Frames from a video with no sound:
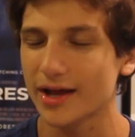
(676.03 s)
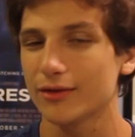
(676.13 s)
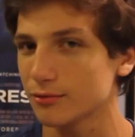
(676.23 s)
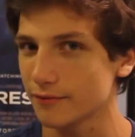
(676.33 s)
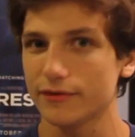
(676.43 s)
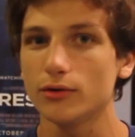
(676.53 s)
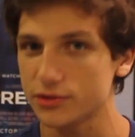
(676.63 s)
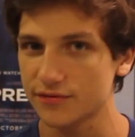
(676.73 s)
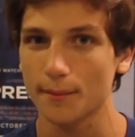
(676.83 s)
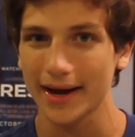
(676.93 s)
and the
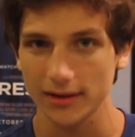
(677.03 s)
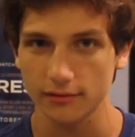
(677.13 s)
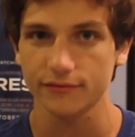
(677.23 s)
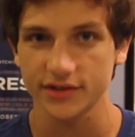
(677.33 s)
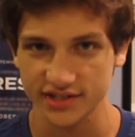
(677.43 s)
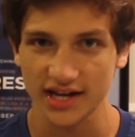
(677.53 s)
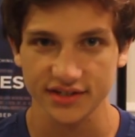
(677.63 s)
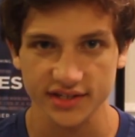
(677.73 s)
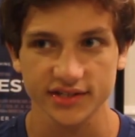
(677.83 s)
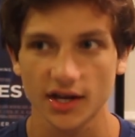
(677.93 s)
reviews for Battle of the
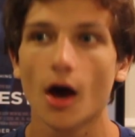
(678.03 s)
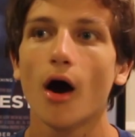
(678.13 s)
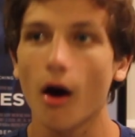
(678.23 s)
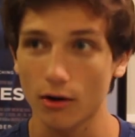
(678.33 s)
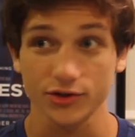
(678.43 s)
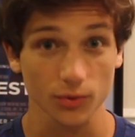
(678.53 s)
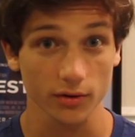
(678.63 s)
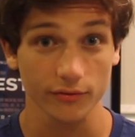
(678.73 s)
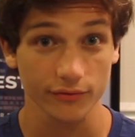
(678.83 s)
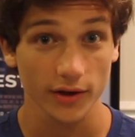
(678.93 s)
Sexes are
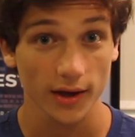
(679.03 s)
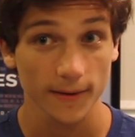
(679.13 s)
sort of